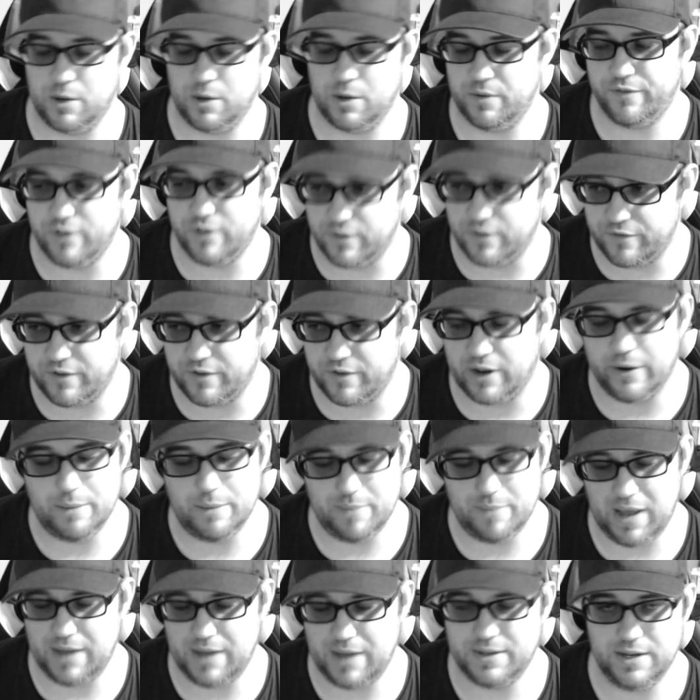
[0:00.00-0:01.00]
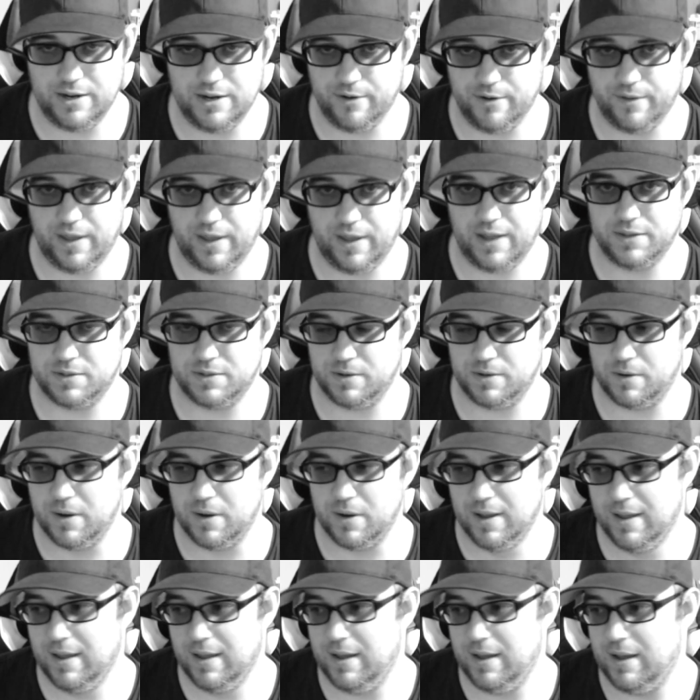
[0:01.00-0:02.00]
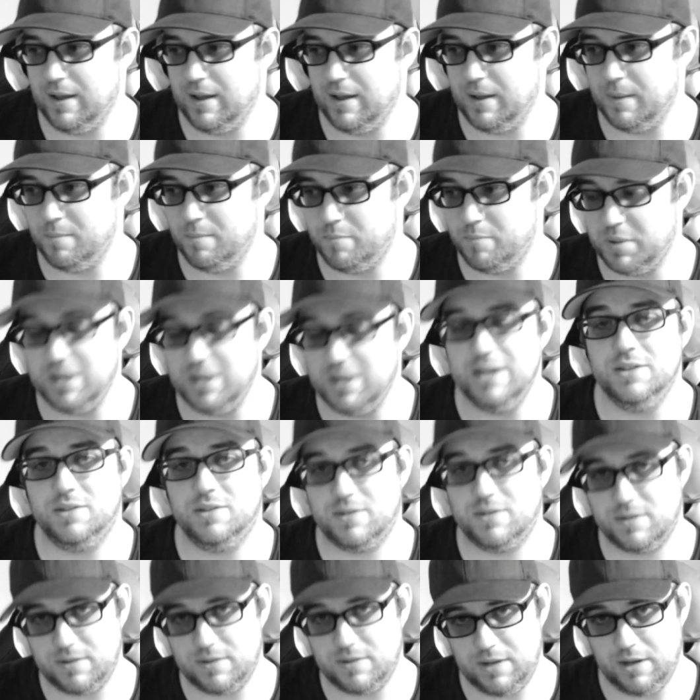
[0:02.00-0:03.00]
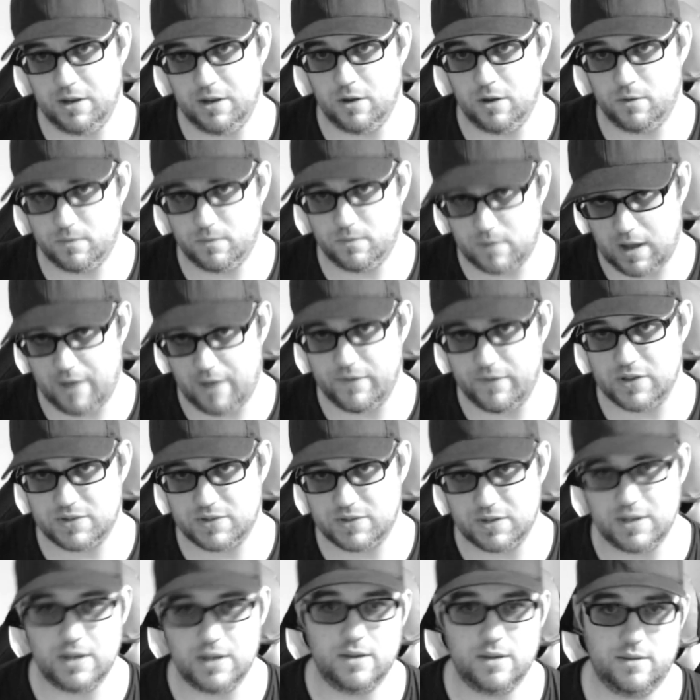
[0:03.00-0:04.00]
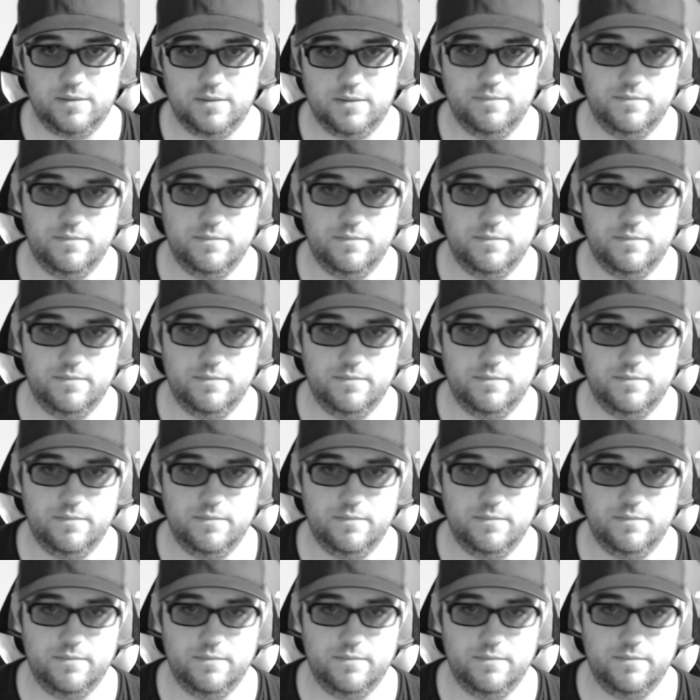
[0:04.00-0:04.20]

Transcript: I would feel very bad to hear that. So um, please, you know, obviously